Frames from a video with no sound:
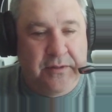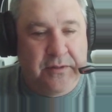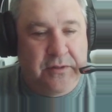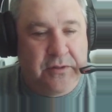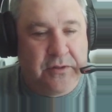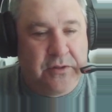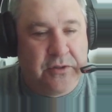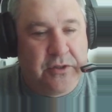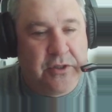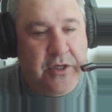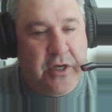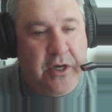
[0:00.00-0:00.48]

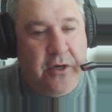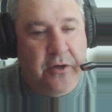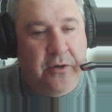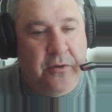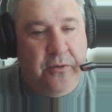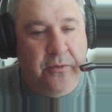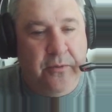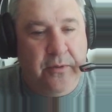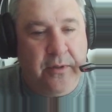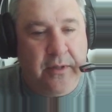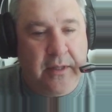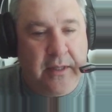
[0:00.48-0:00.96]

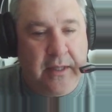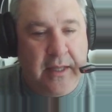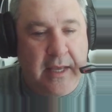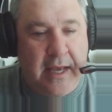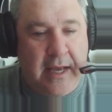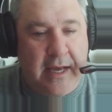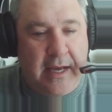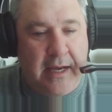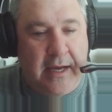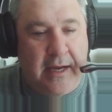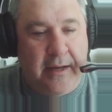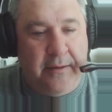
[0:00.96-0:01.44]
So
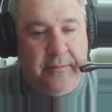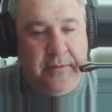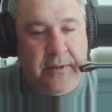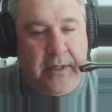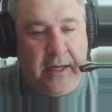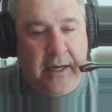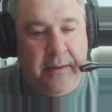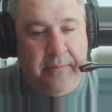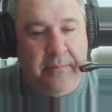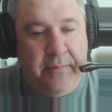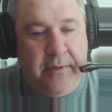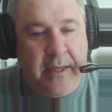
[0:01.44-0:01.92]
yeah,
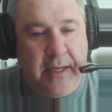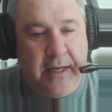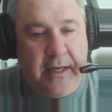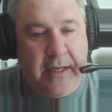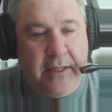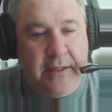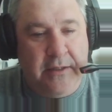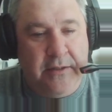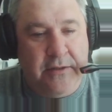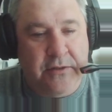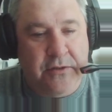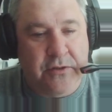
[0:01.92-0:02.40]
I'm getting
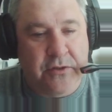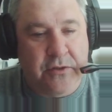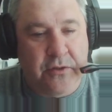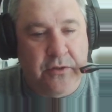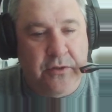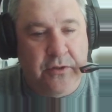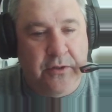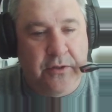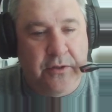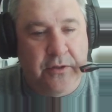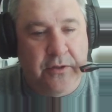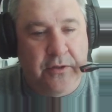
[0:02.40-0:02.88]
into sort
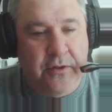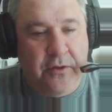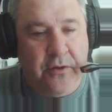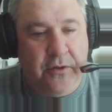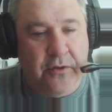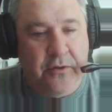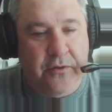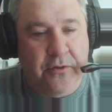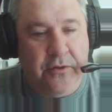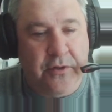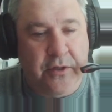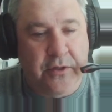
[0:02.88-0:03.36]
of the
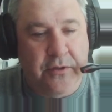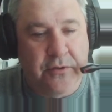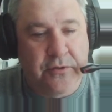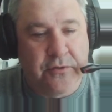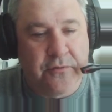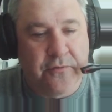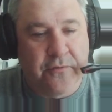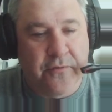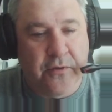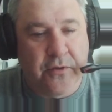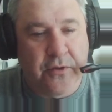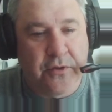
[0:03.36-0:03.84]
earth tones
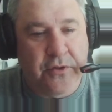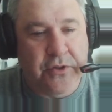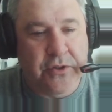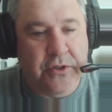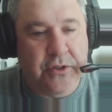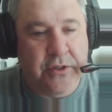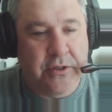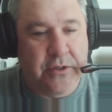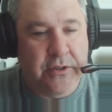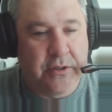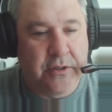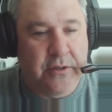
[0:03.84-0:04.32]

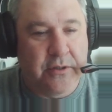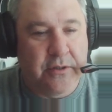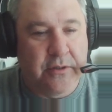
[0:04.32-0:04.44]
first,